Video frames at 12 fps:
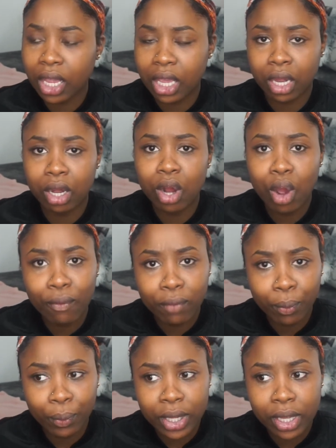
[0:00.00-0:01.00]
and get it over
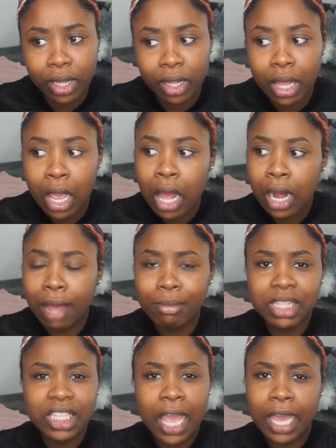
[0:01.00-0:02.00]
with let
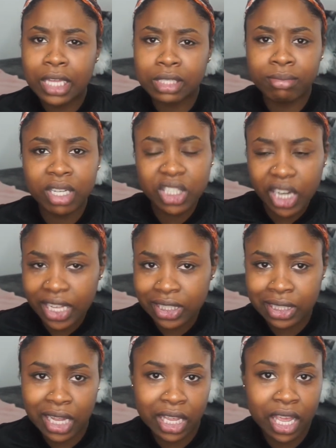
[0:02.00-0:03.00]
me take as much classes
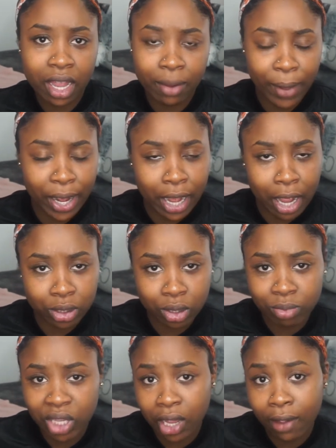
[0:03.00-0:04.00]
as i can right now so
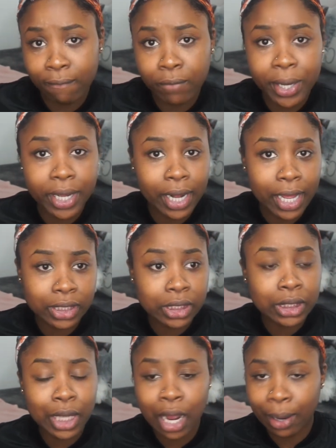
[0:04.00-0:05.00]
i'm taking four
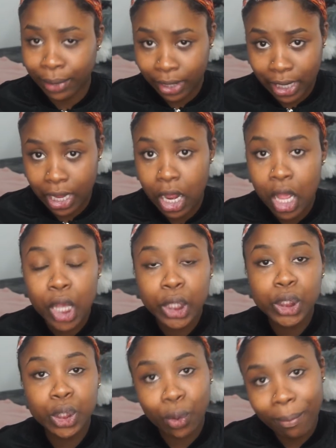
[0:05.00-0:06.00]
classes currently
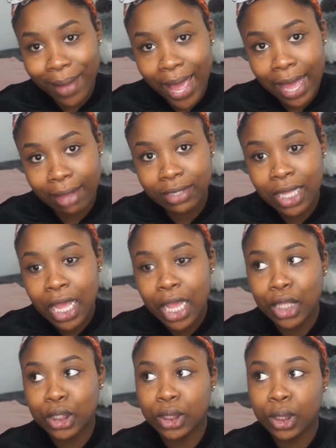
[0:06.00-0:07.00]
two maths
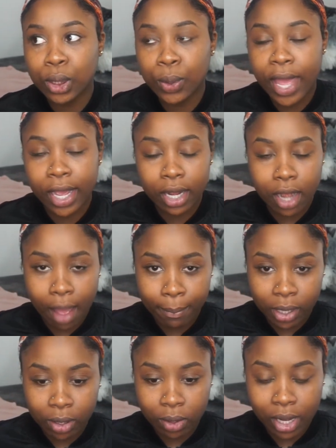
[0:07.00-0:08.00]
and two
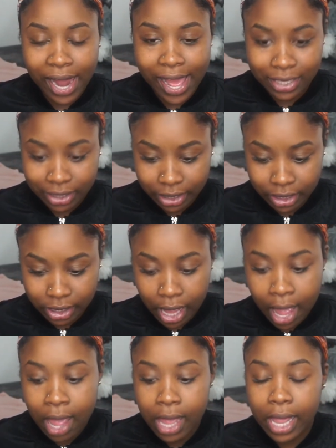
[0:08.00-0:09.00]
economical classes
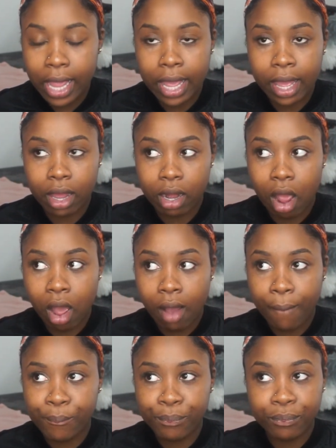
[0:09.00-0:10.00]
and
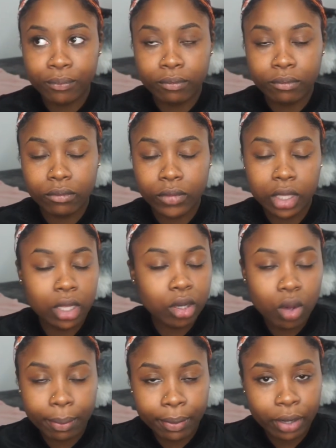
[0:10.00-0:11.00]
um they're
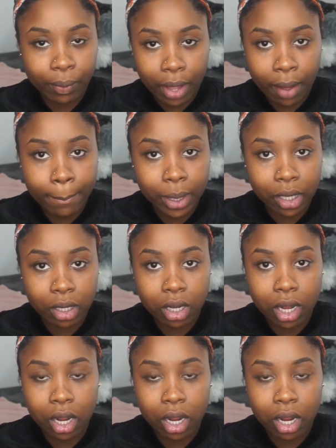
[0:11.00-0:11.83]
going pretty well but